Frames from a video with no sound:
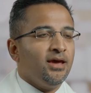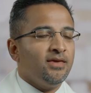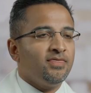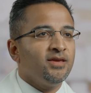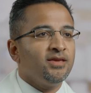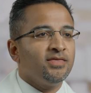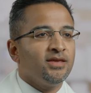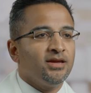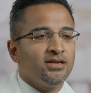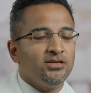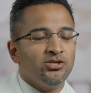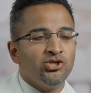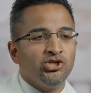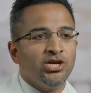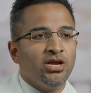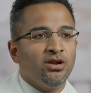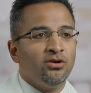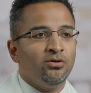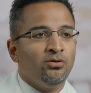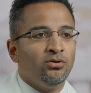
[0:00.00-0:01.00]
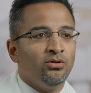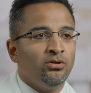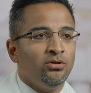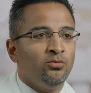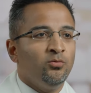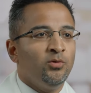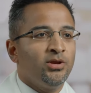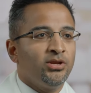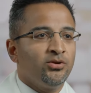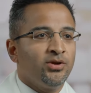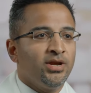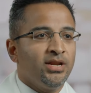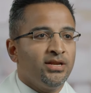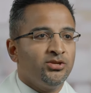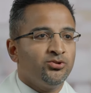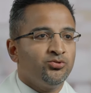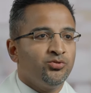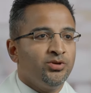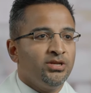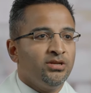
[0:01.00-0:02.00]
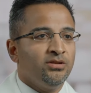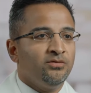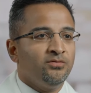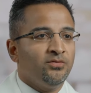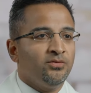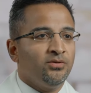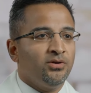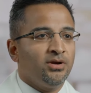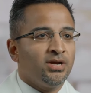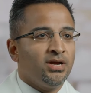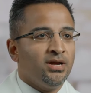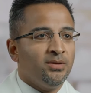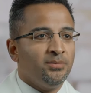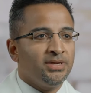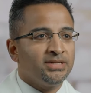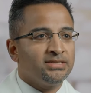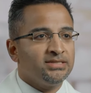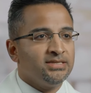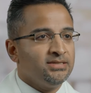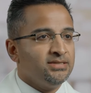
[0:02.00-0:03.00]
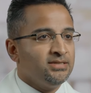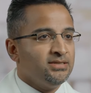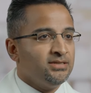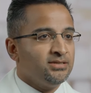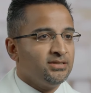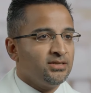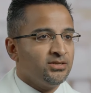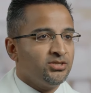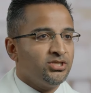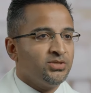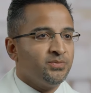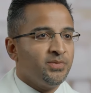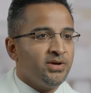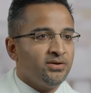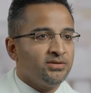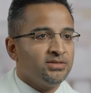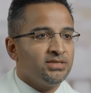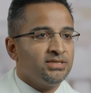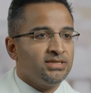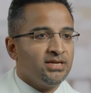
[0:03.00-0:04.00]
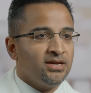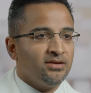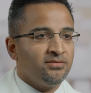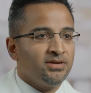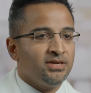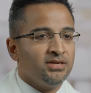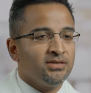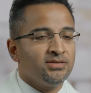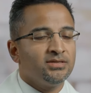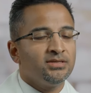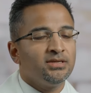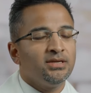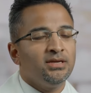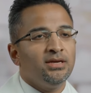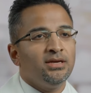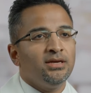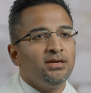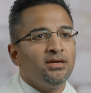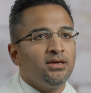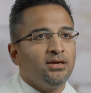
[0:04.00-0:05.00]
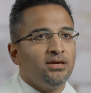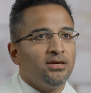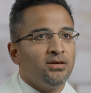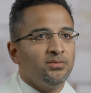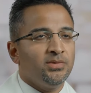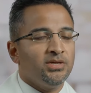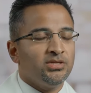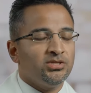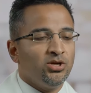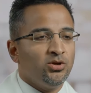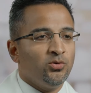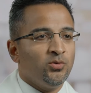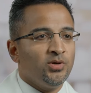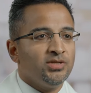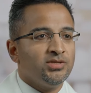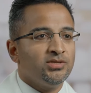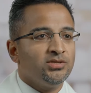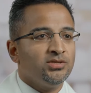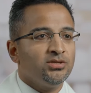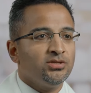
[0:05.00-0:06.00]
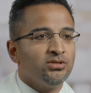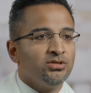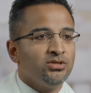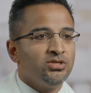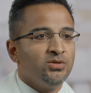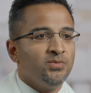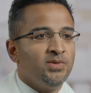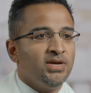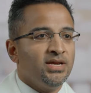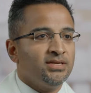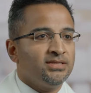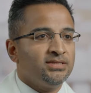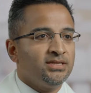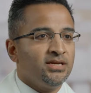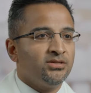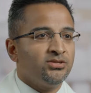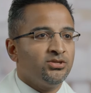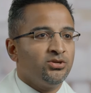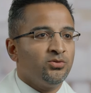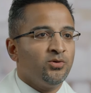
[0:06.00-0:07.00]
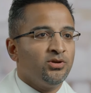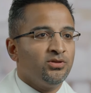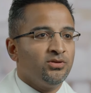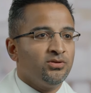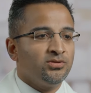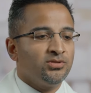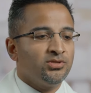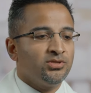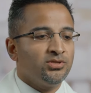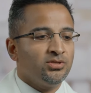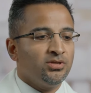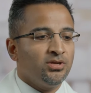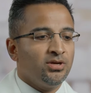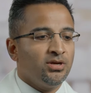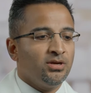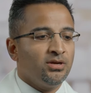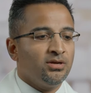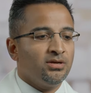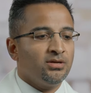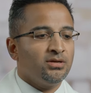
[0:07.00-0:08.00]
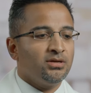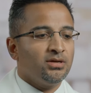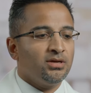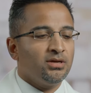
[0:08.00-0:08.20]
I think that in general, when you're getting treated for a complex disease such as Barrett's esophagus, um, it's always good to be at a center where there's uh,